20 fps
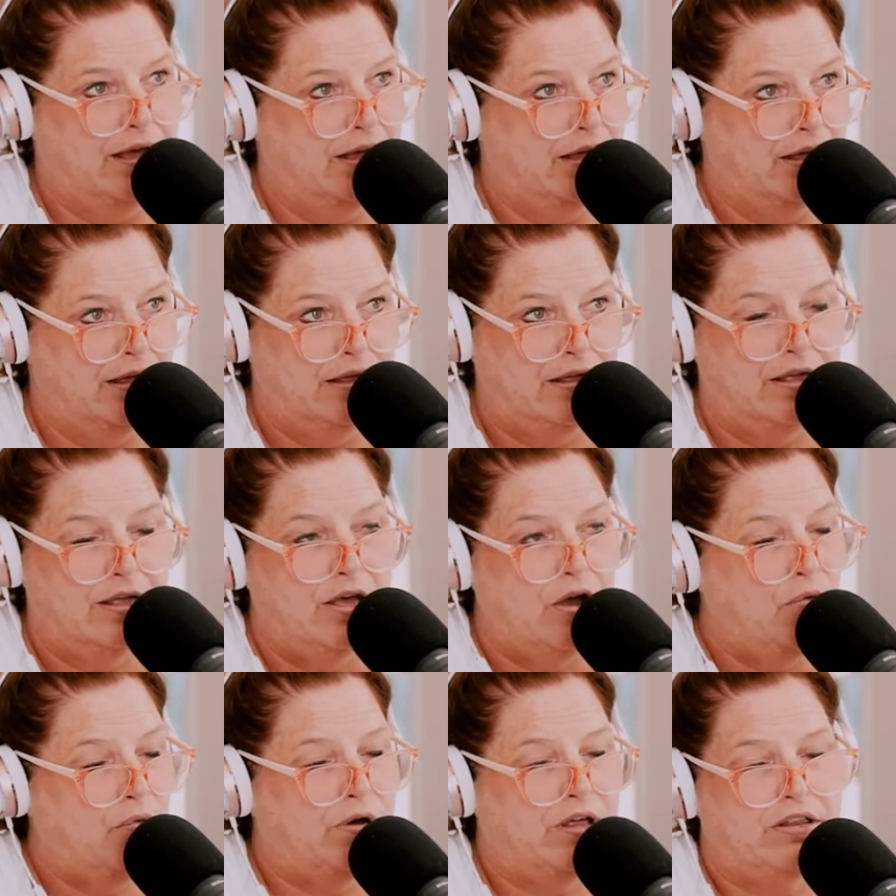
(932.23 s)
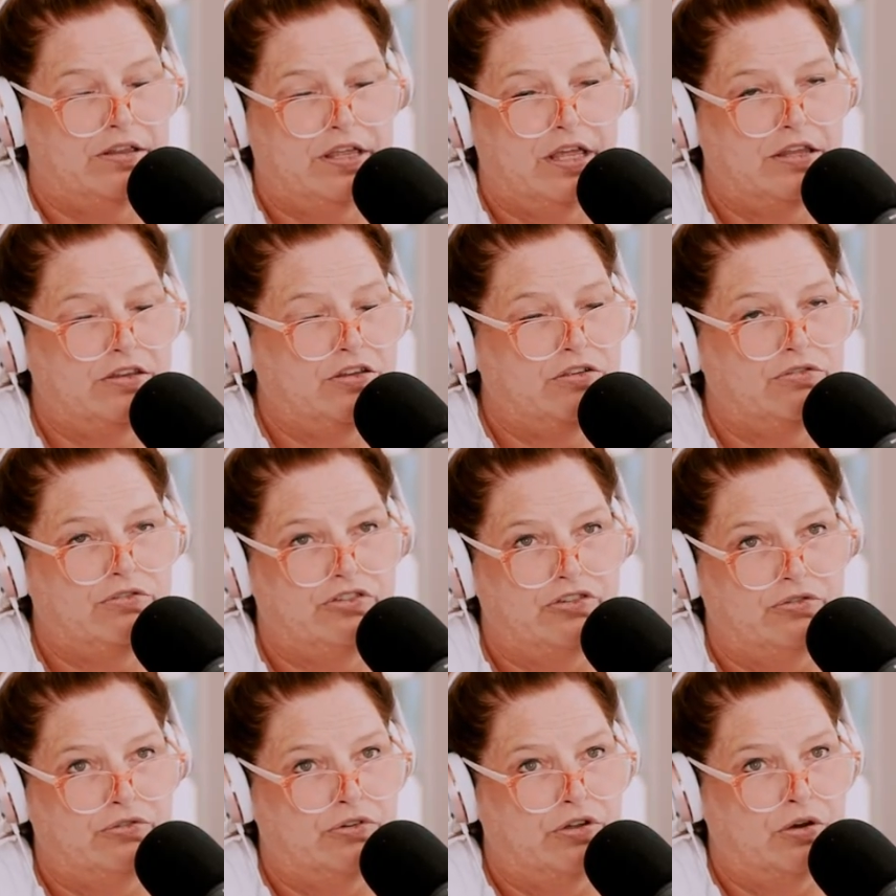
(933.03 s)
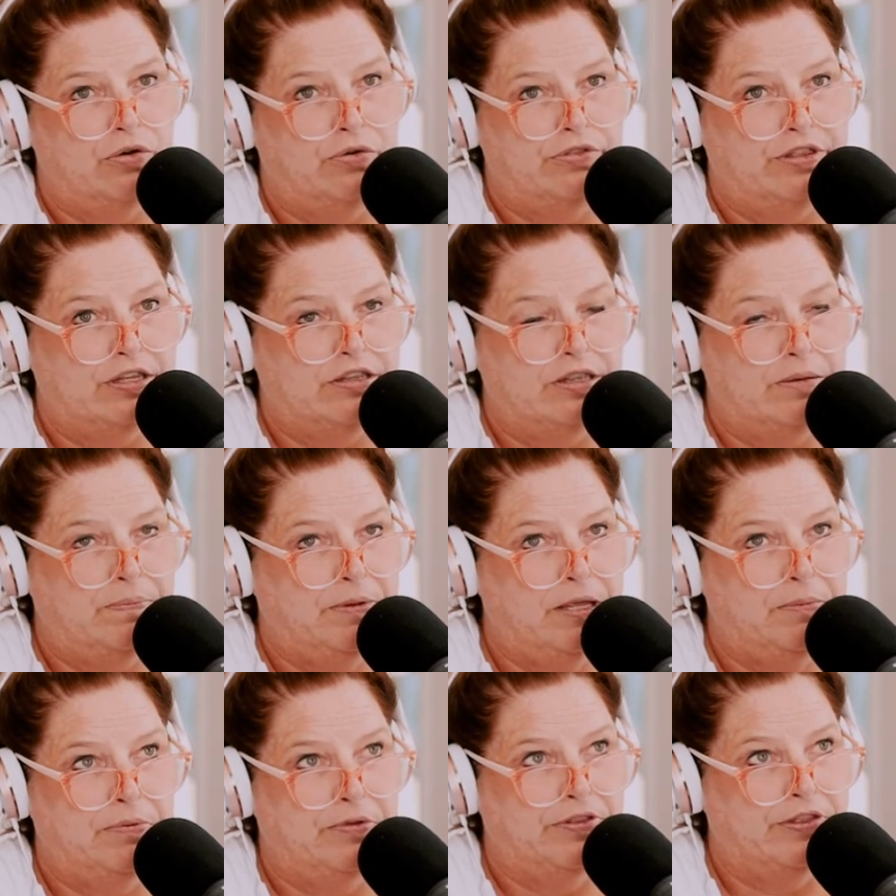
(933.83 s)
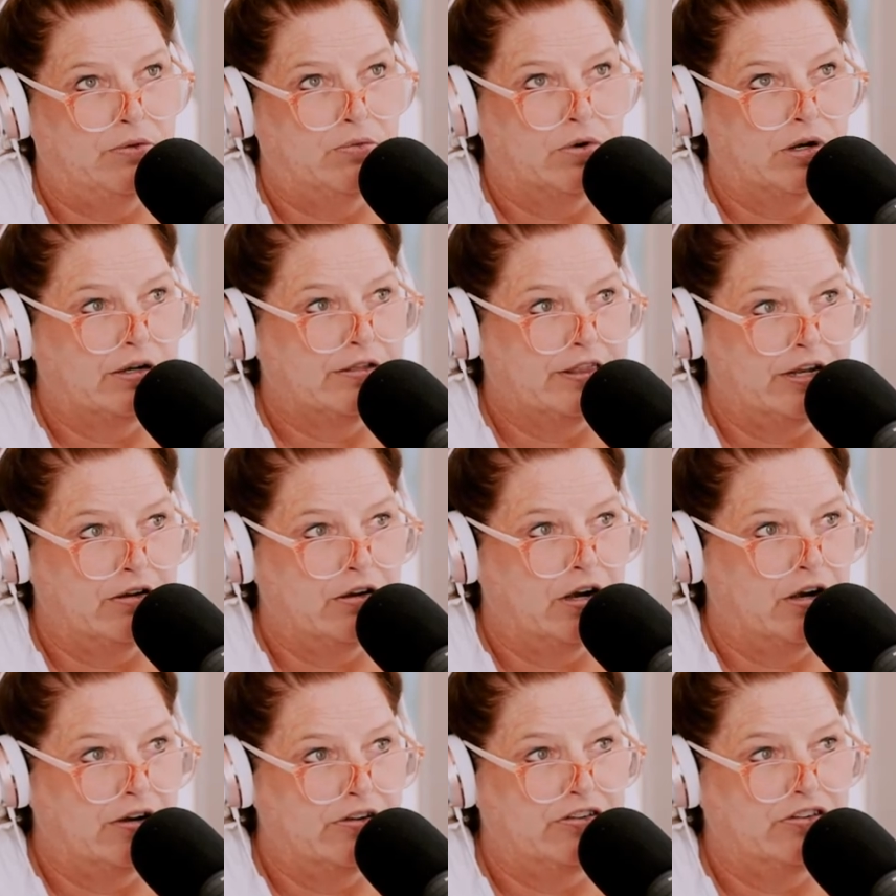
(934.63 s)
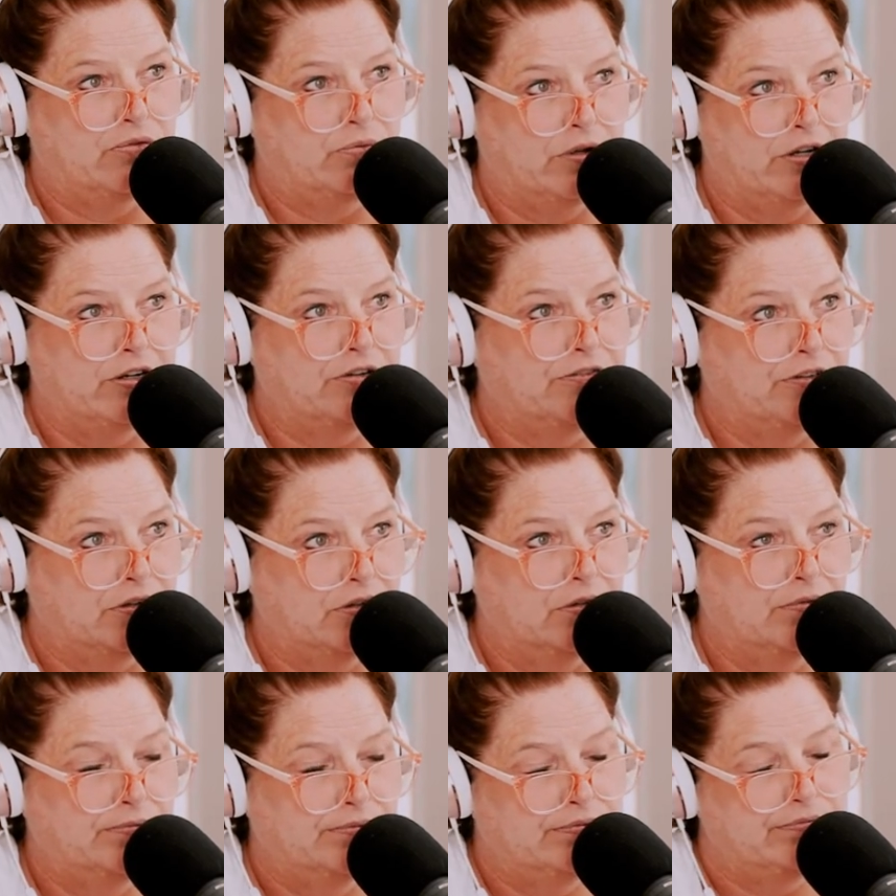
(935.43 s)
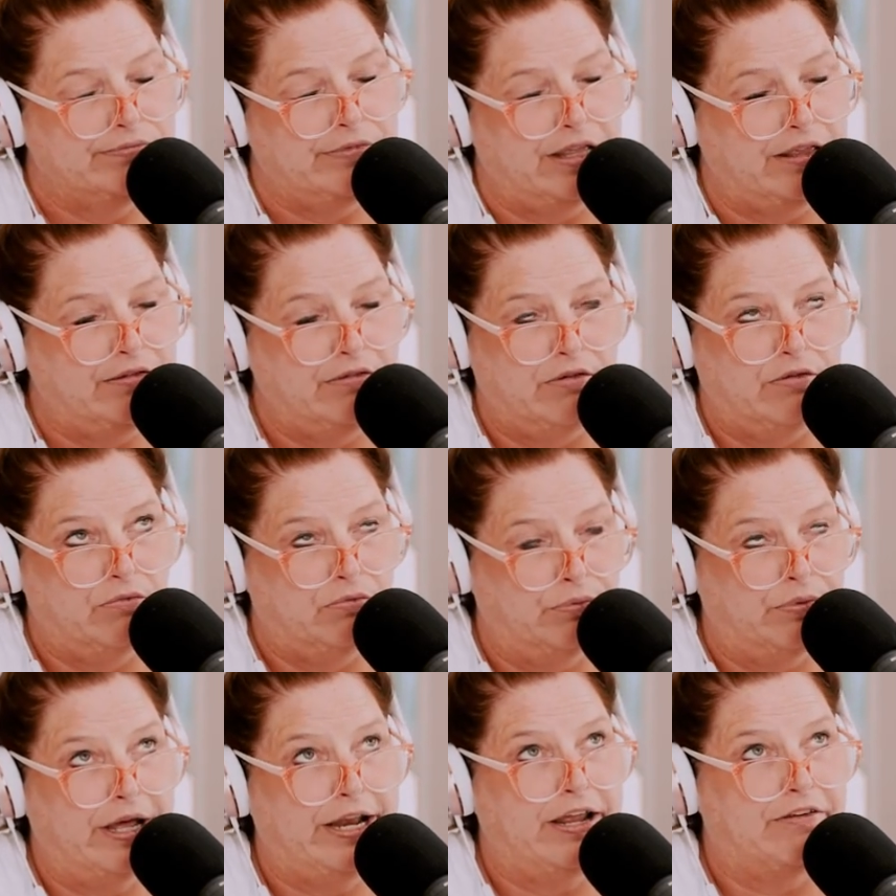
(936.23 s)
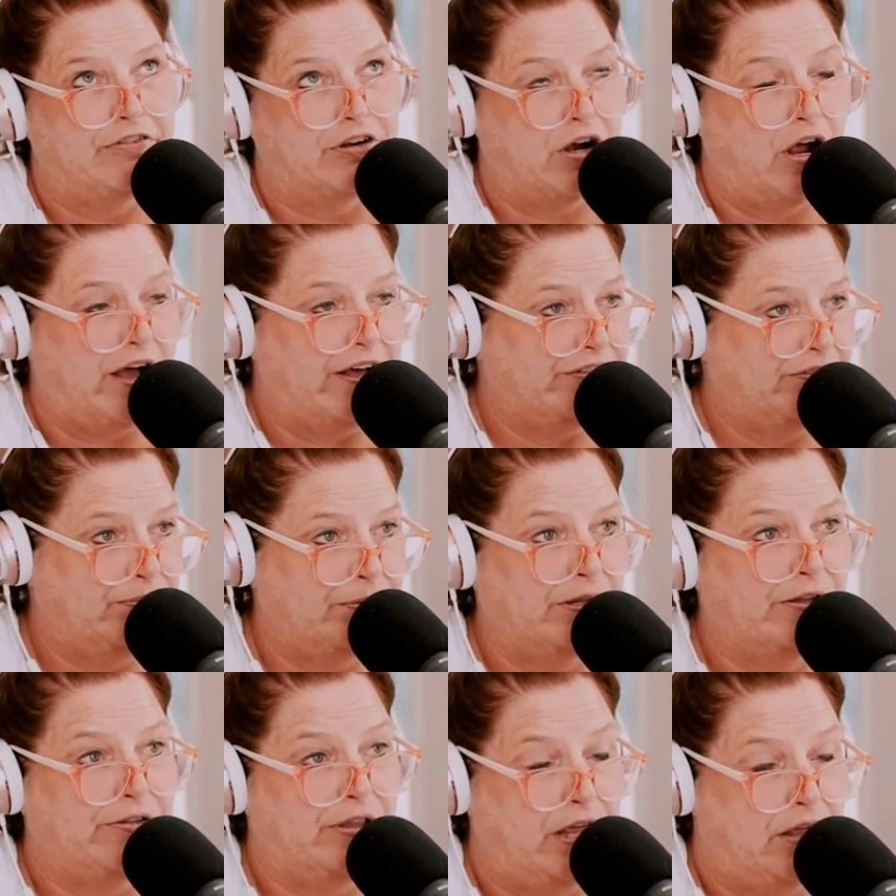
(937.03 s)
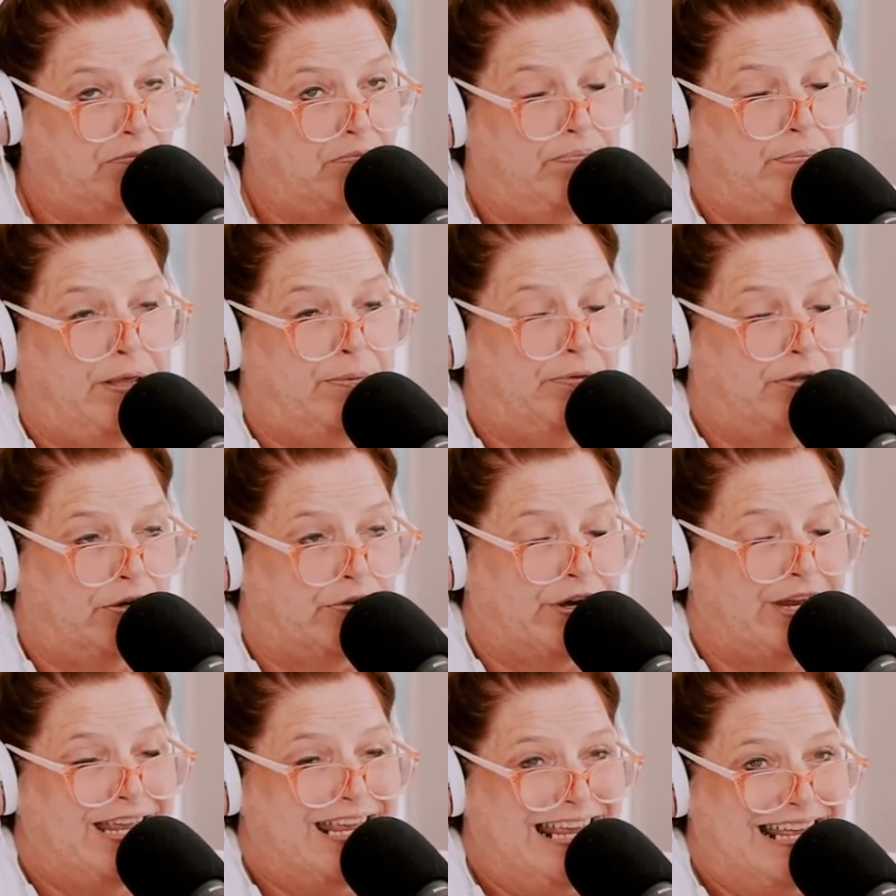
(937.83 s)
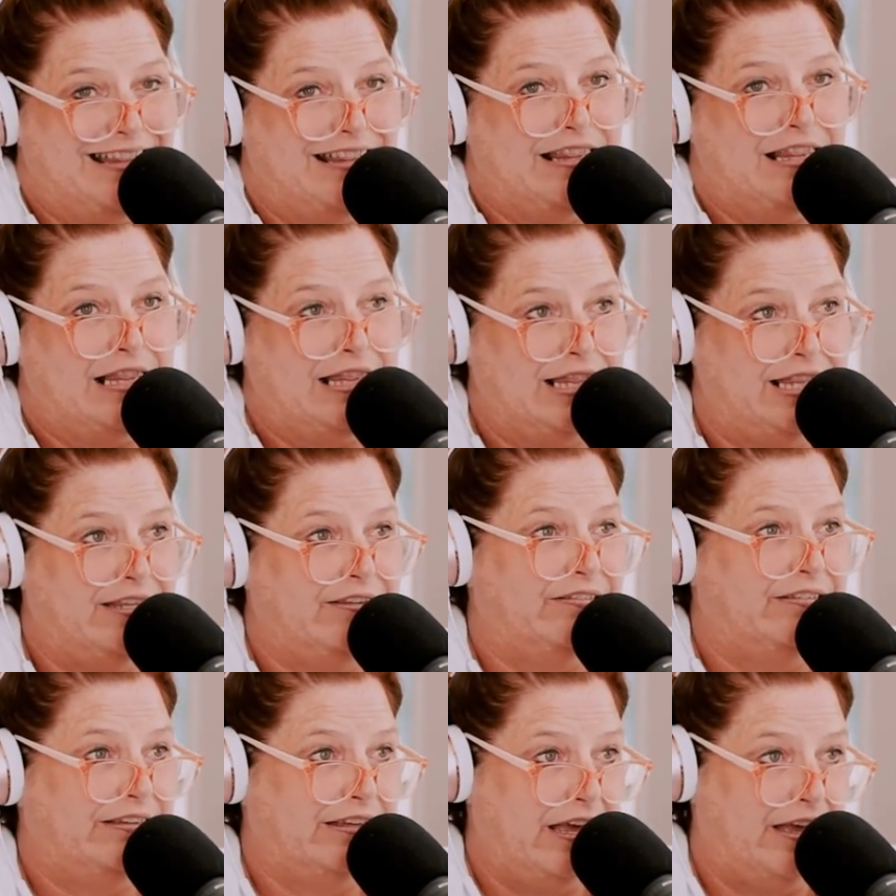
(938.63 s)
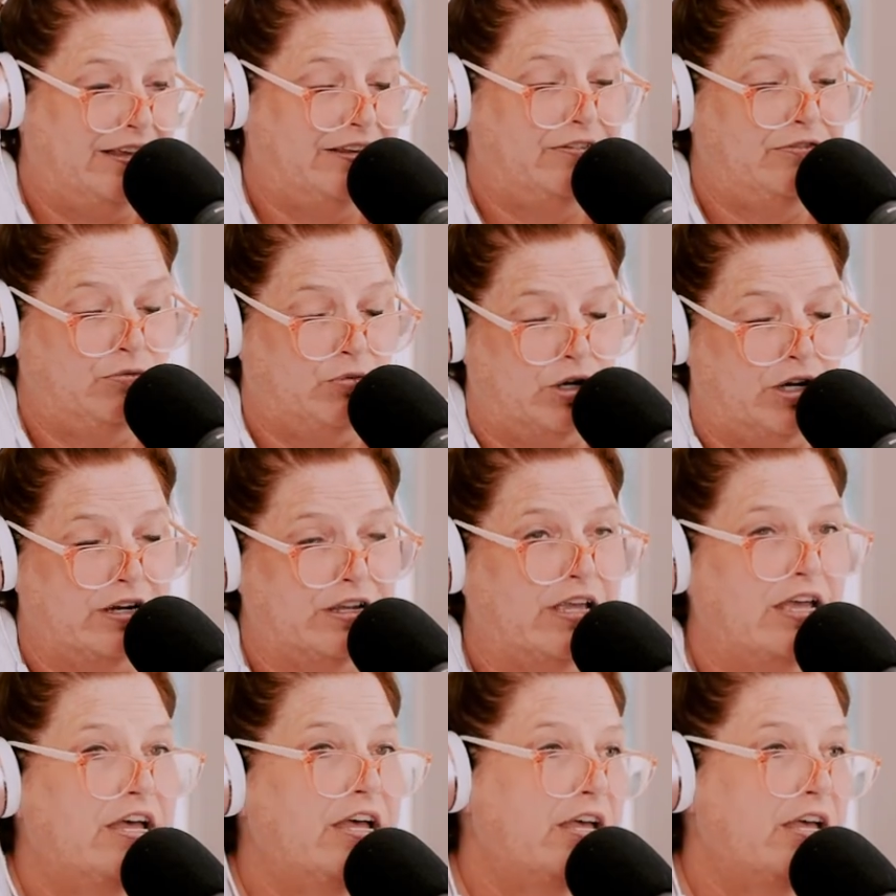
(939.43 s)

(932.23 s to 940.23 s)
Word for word: it was really really well. Good. And you do know that the people that work there are just wonderful. Yeah, whatever hospital people are in this kind of work